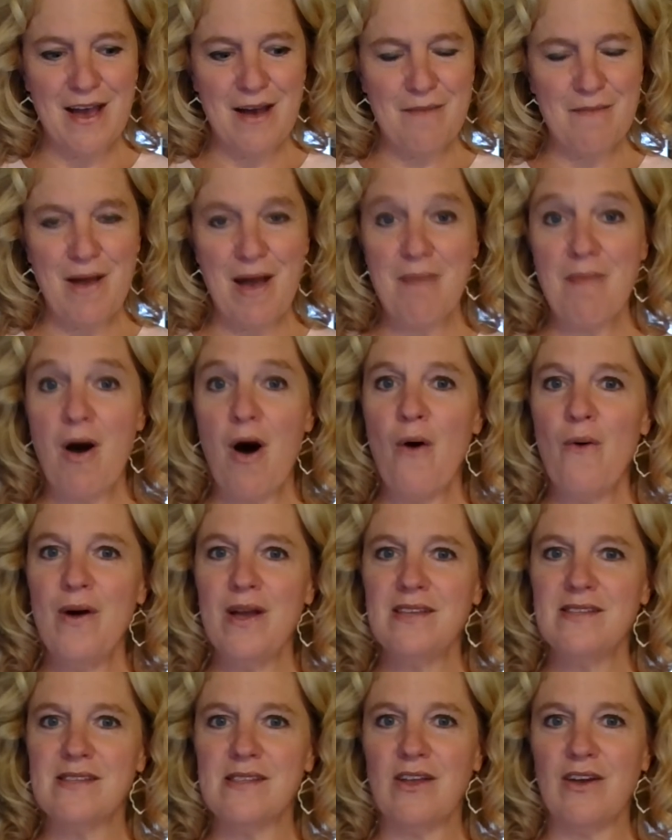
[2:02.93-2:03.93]
I'm
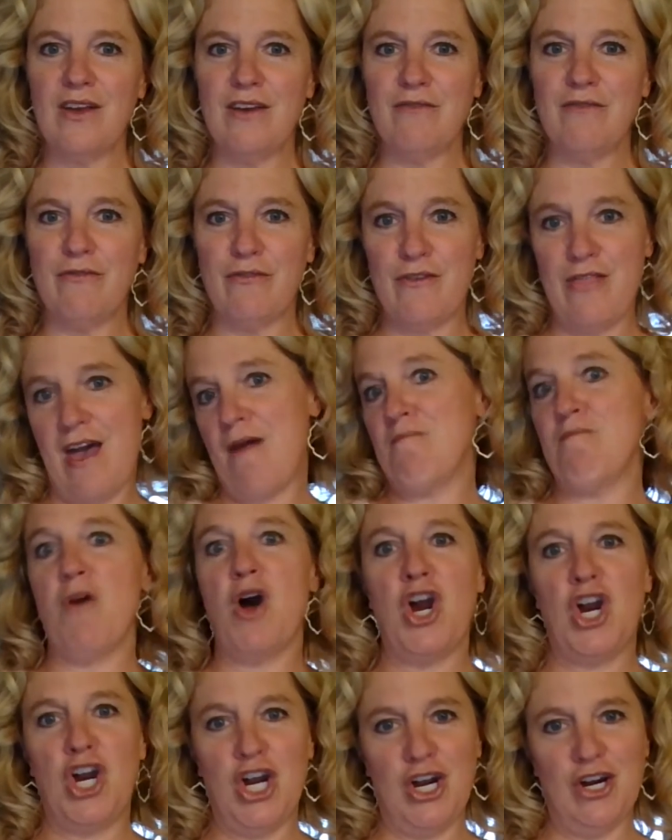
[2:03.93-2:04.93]
always looking for that
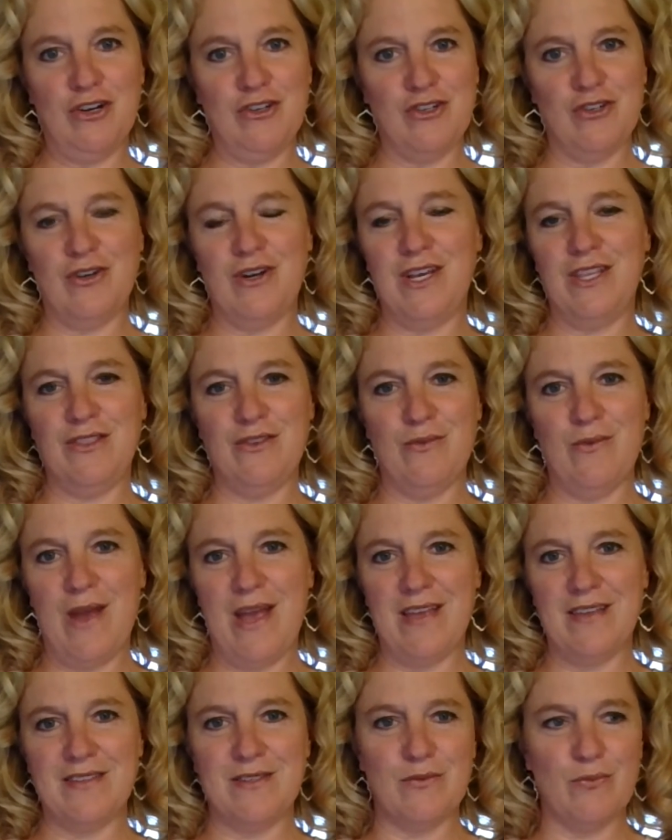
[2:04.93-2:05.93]
marker during the
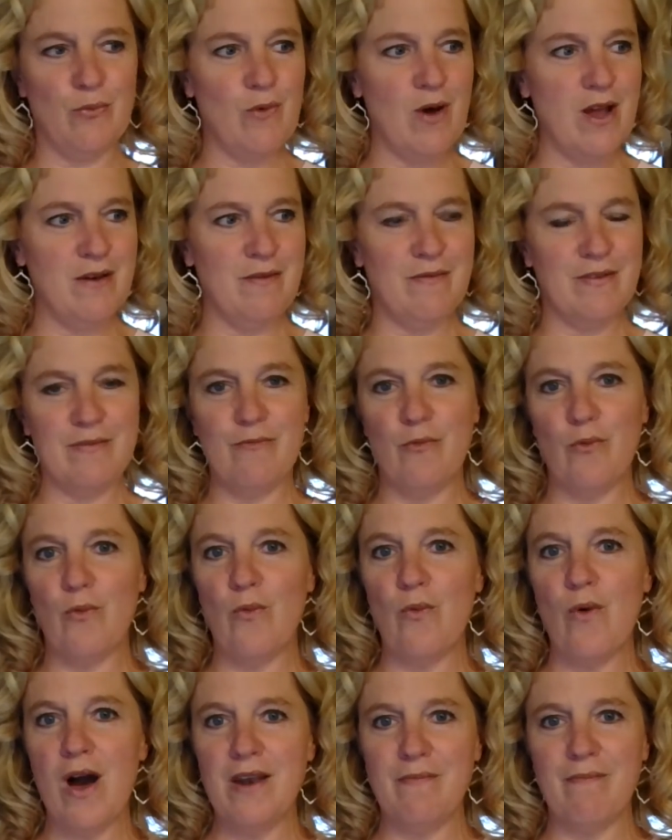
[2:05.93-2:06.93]
race, 1
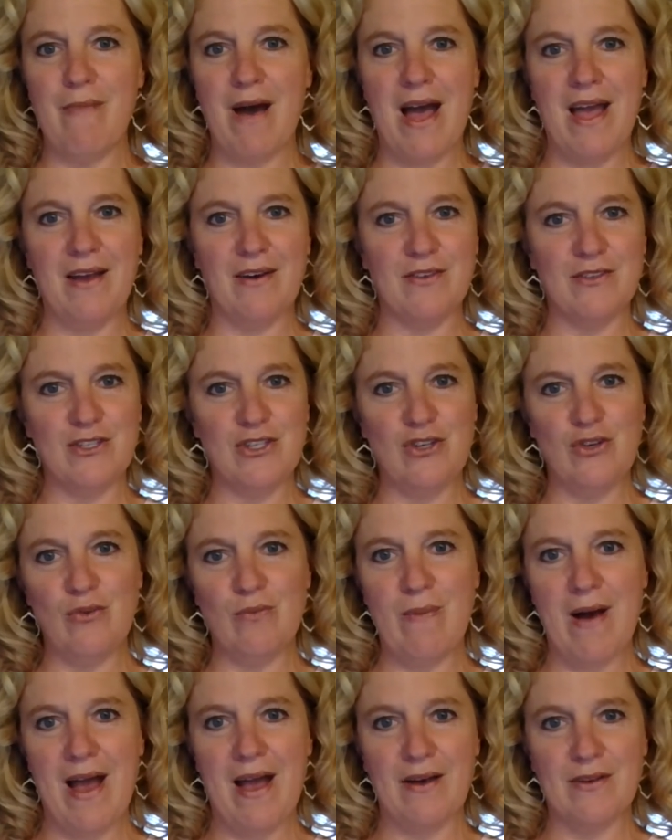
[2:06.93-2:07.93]
mile, 2
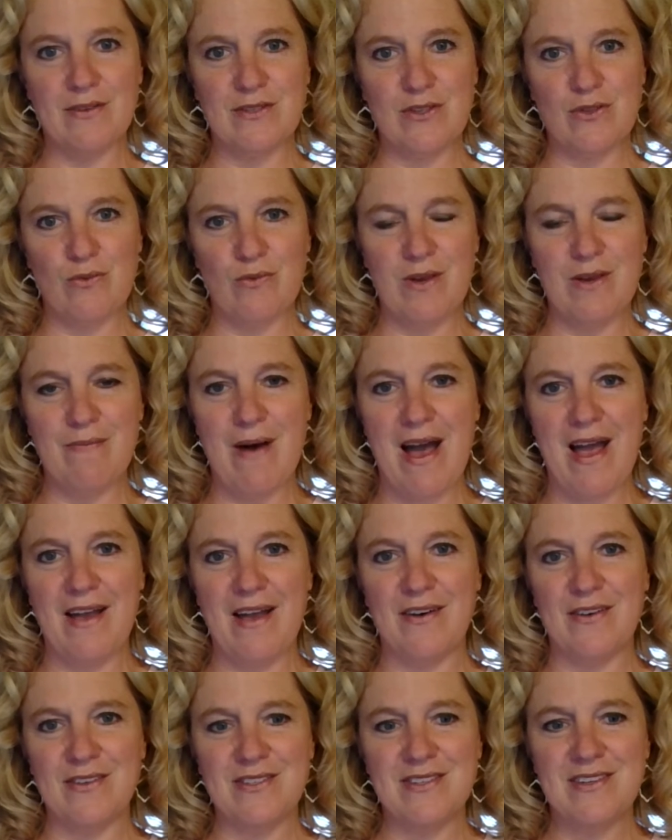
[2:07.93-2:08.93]
miles, 3
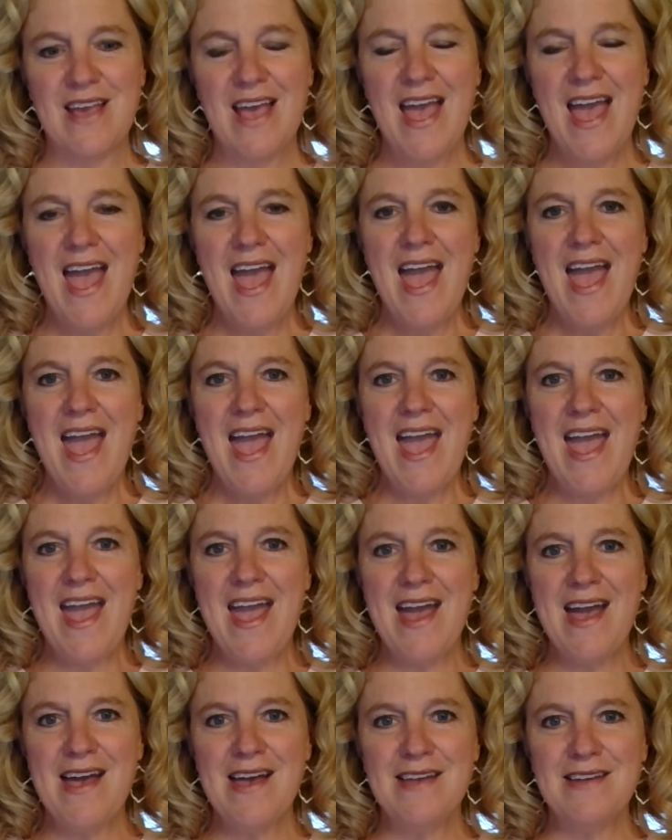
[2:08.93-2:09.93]
miles.
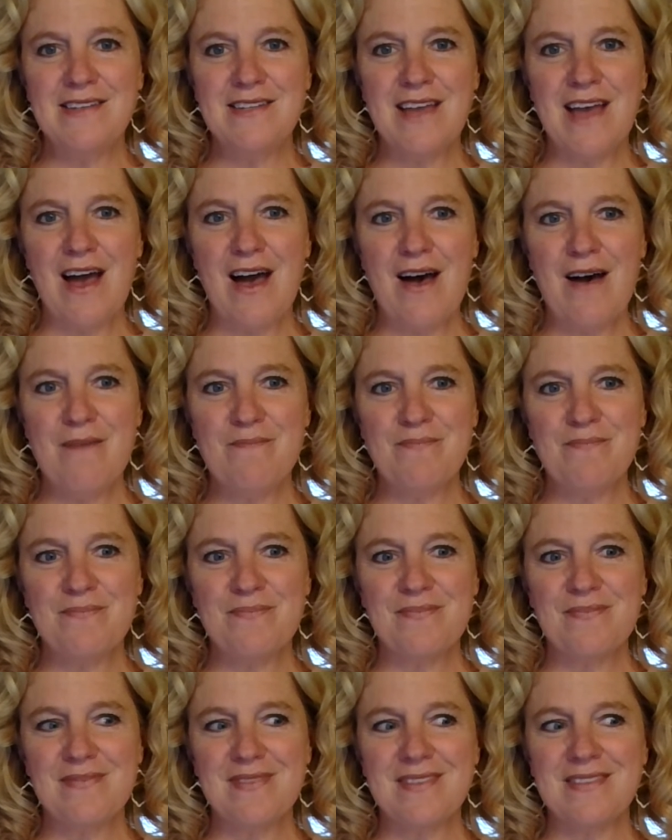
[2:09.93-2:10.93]
And
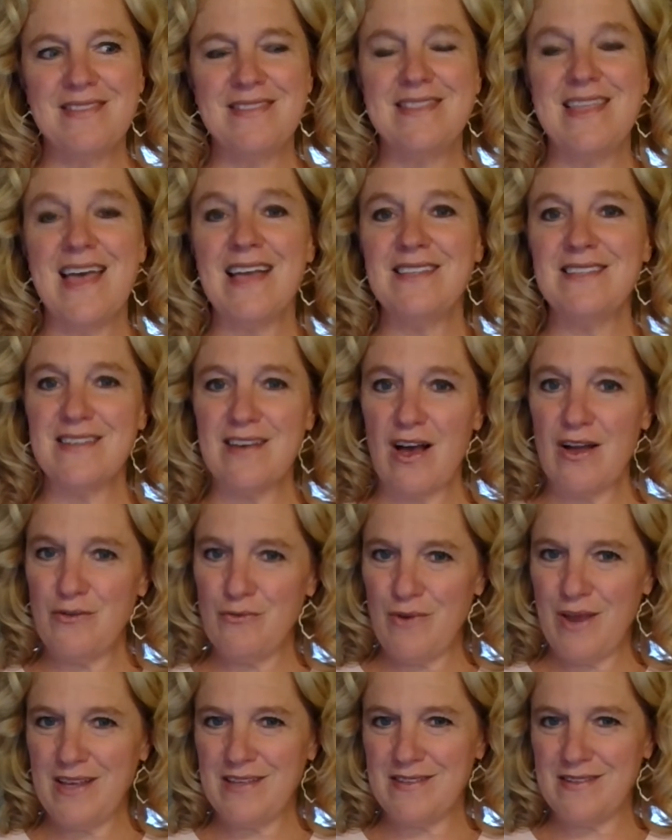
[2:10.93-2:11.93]
that's on
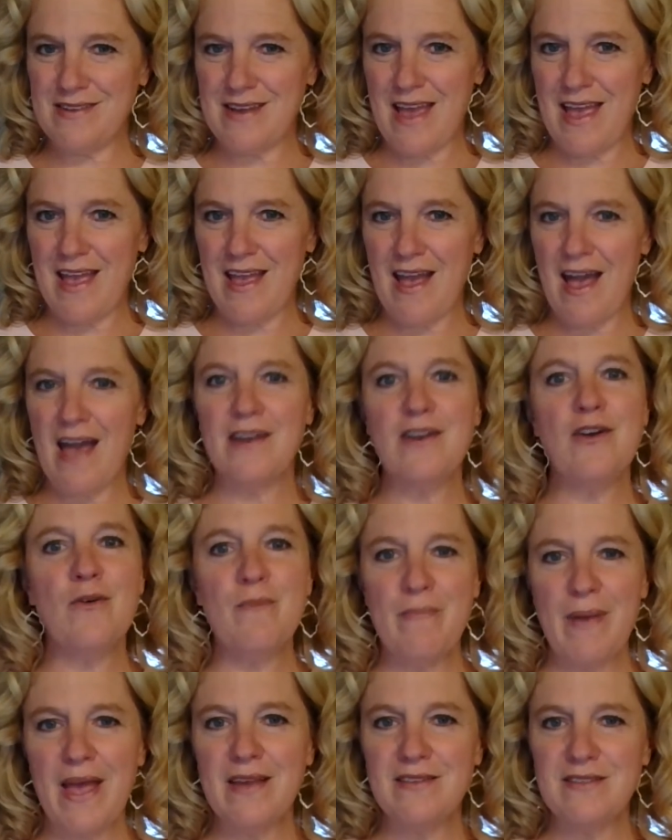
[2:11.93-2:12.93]
race day. I
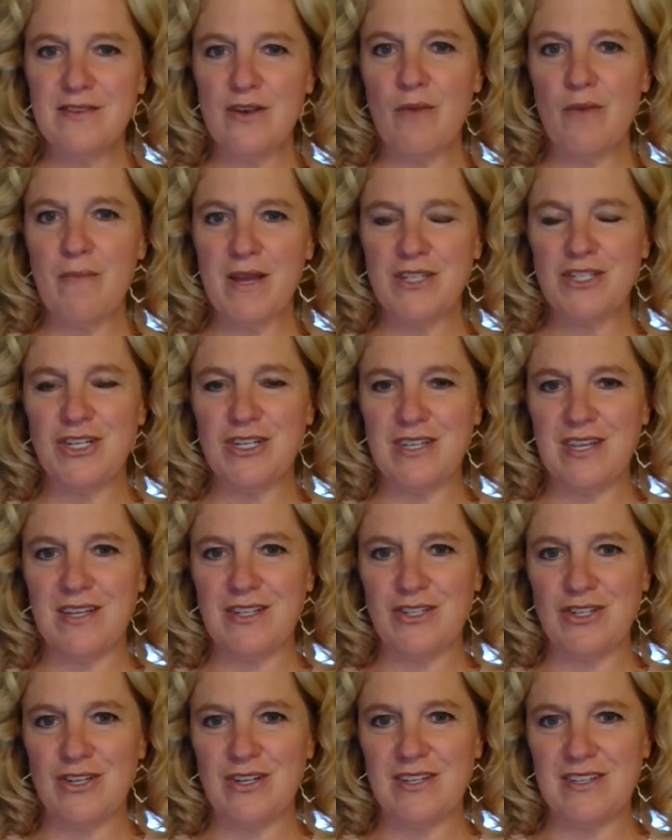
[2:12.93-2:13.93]
don't pay so much
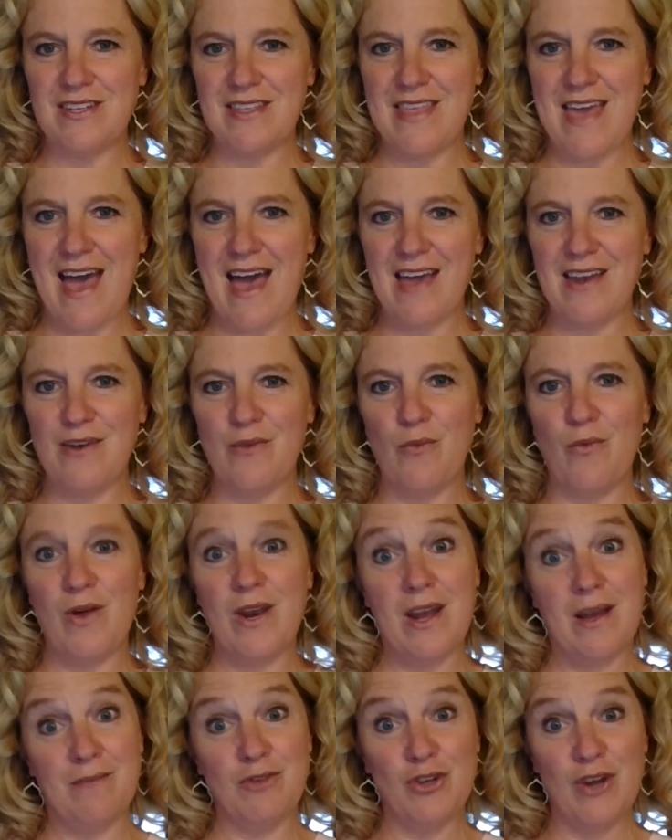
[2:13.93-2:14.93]
attention to that when
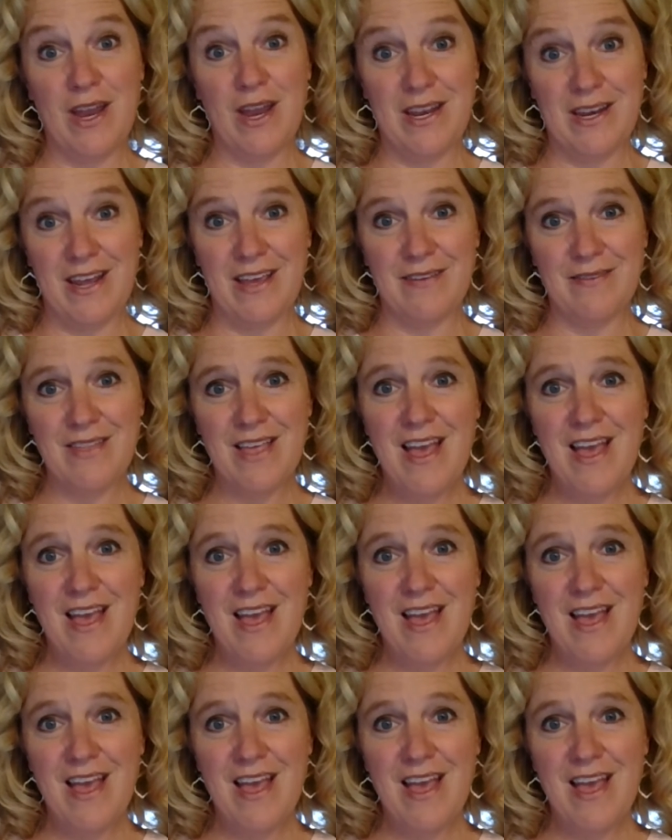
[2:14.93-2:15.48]
I'm training.